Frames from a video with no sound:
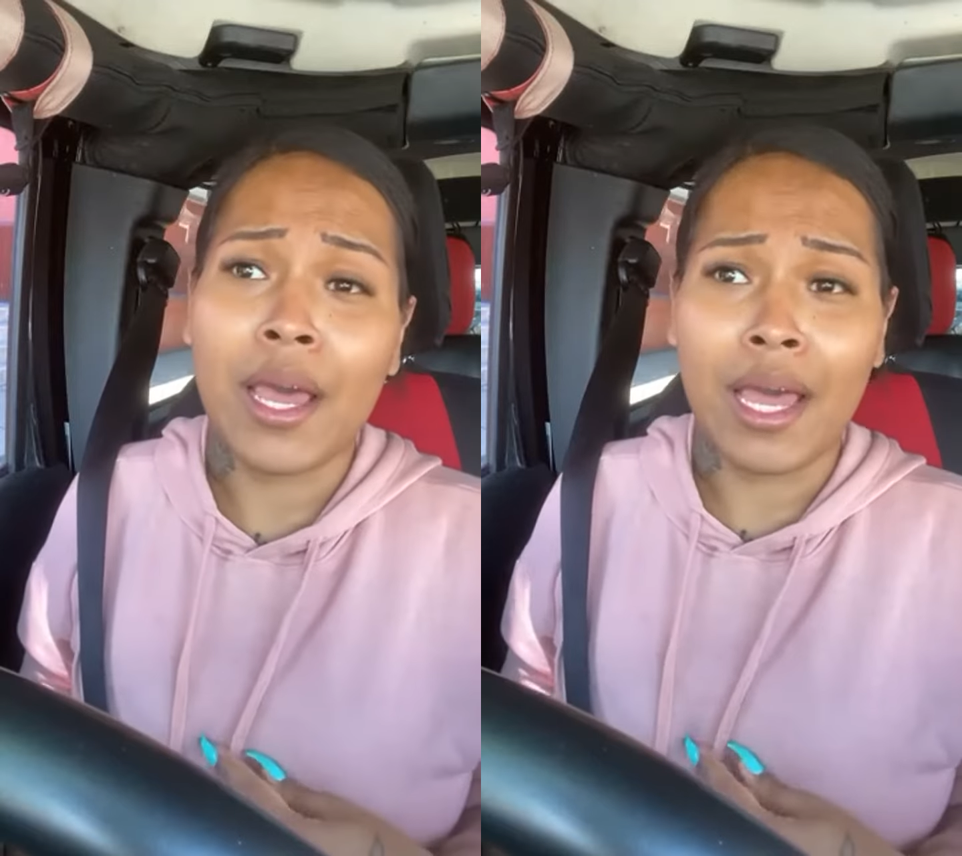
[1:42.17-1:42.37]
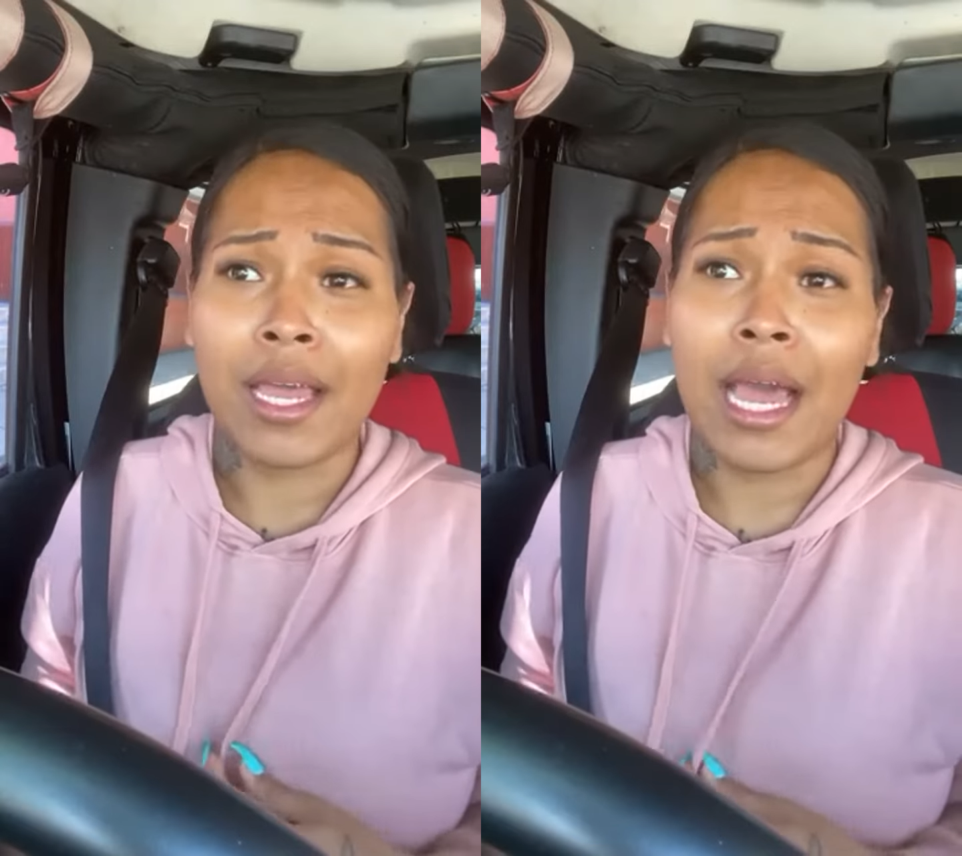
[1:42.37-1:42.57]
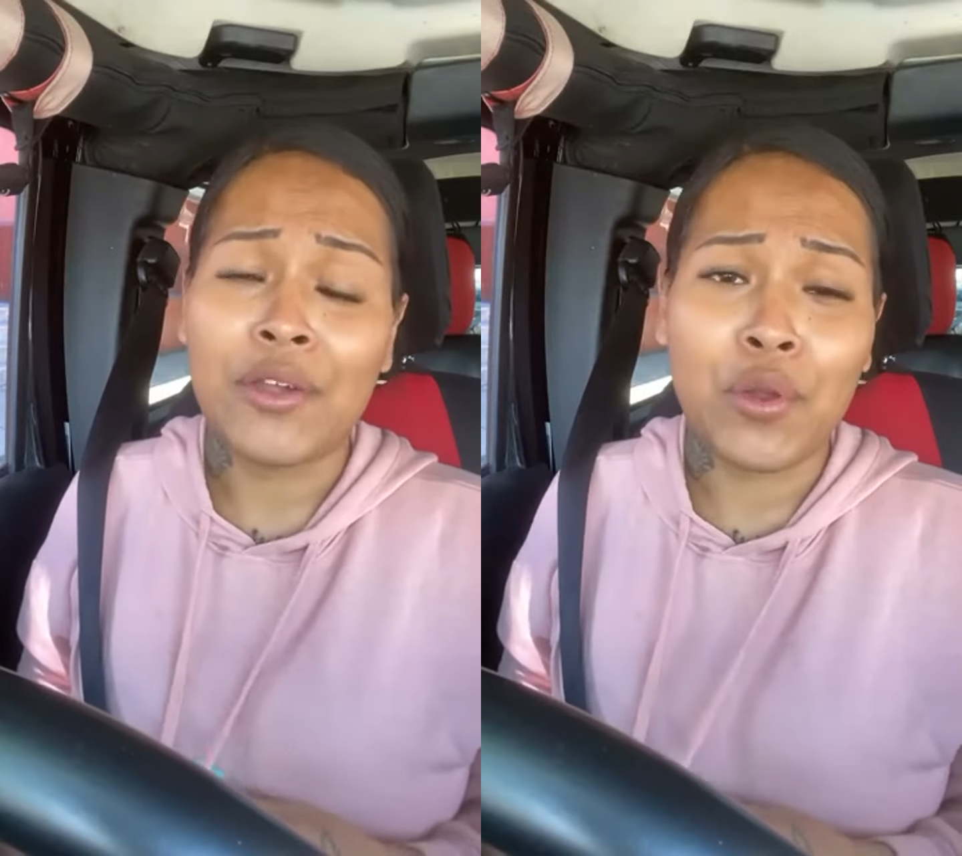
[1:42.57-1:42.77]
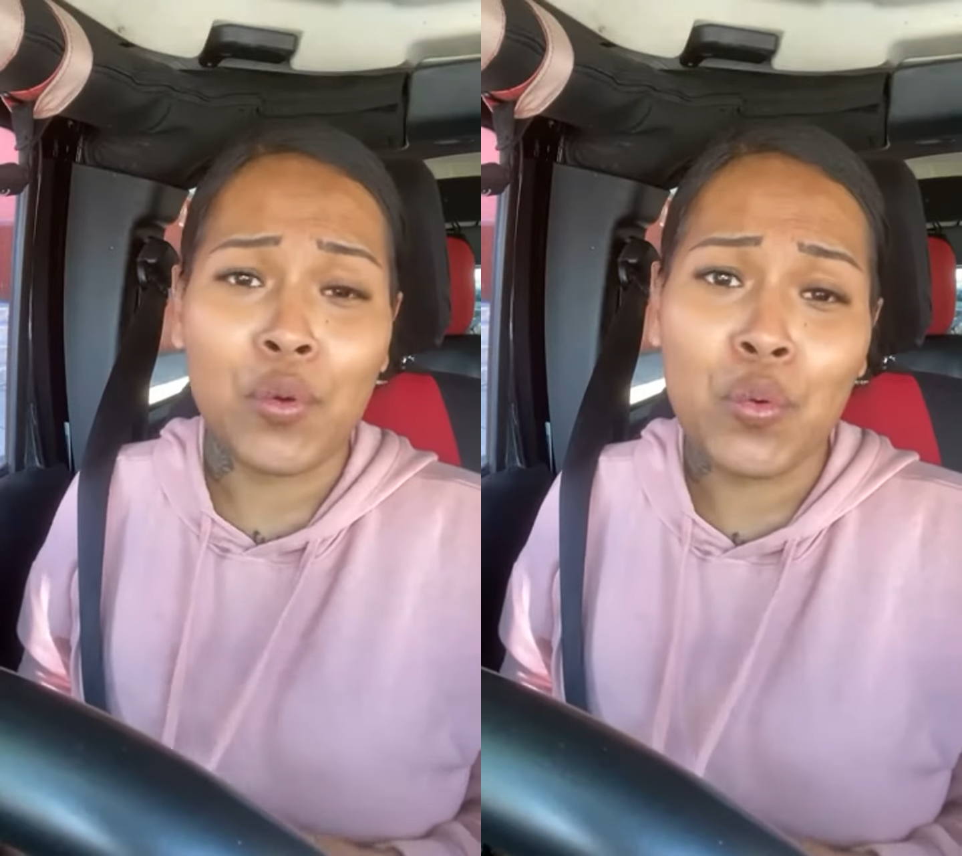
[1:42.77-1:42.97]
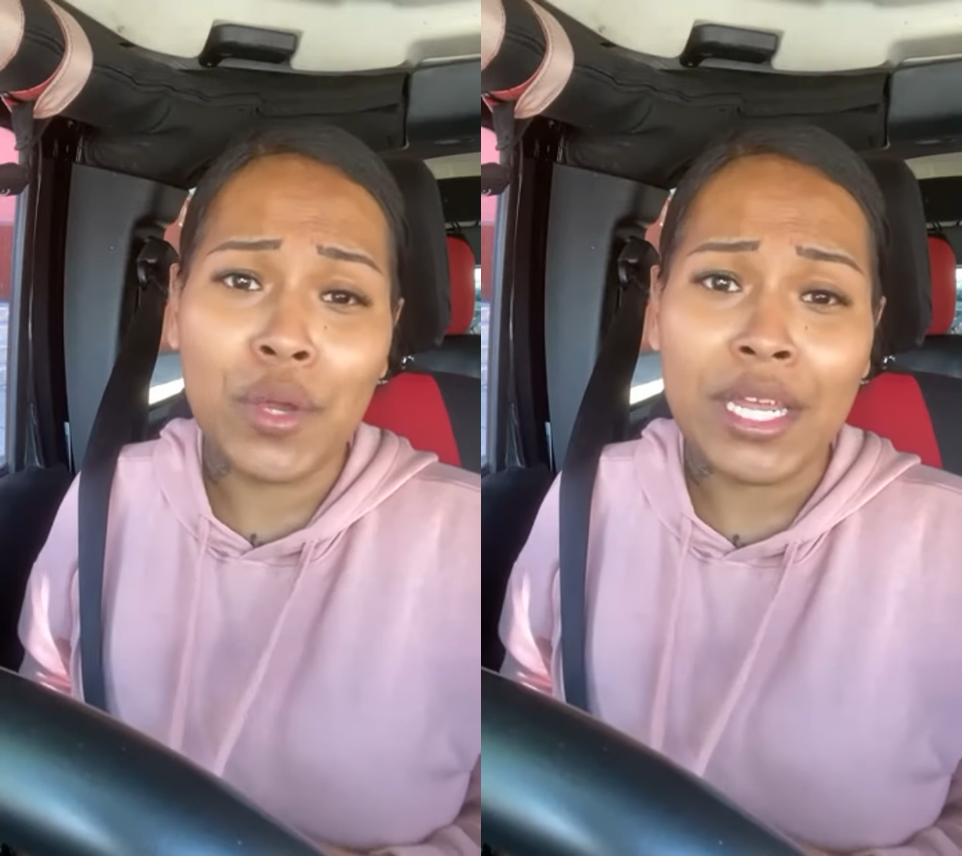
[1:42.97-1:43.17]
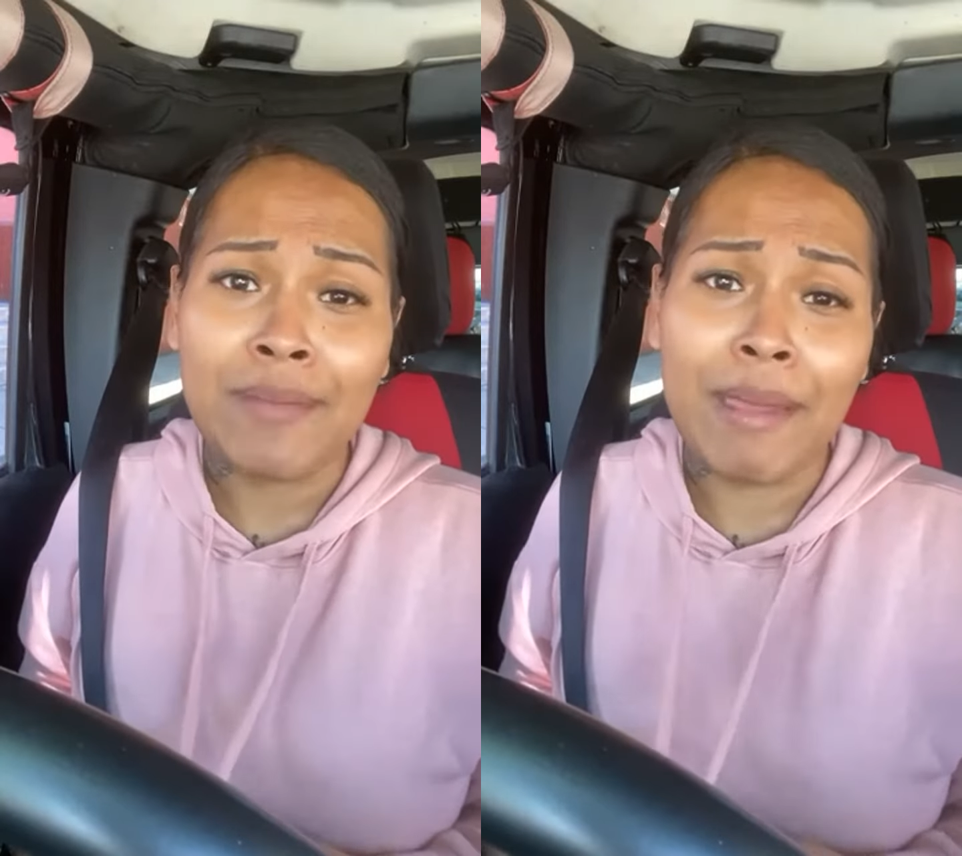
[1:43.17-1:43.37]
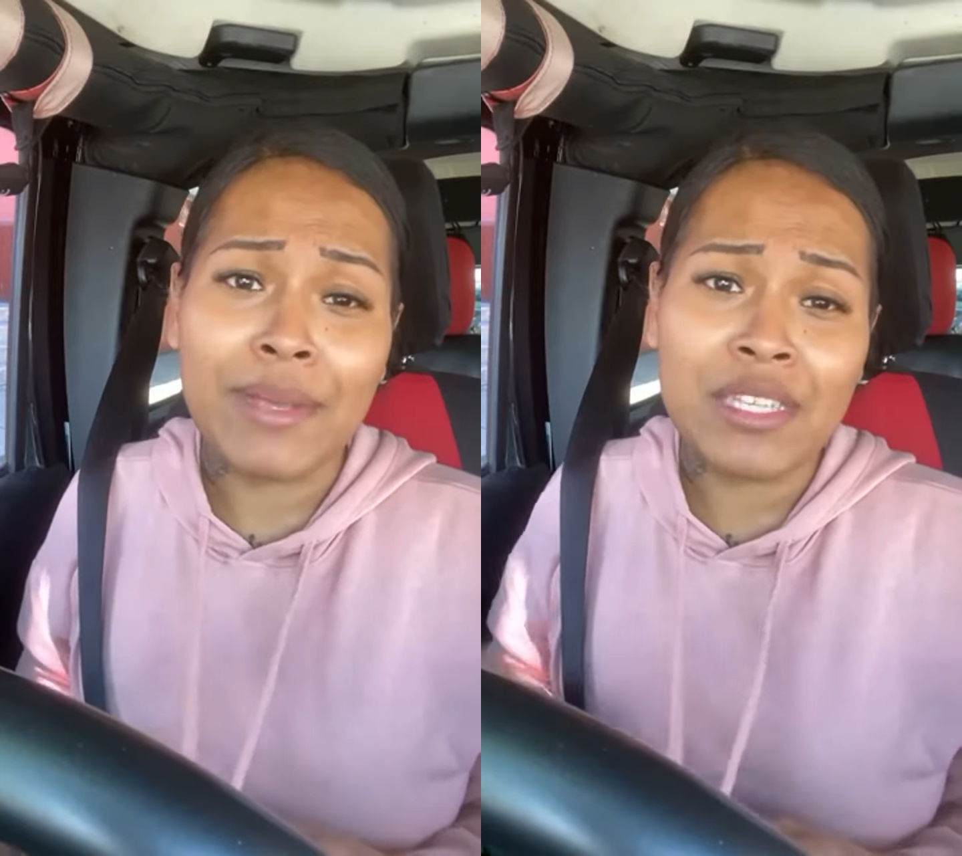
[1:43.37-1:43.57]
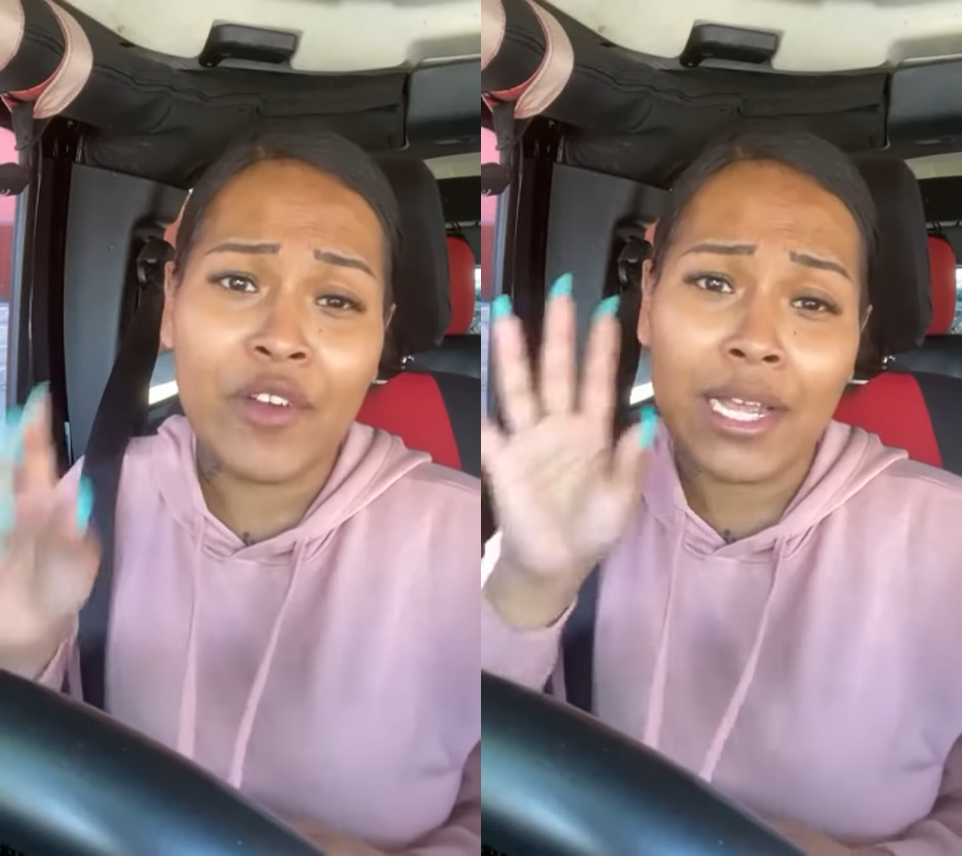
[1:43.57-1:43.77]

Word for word: I don't know who it is. Maybe it's fucking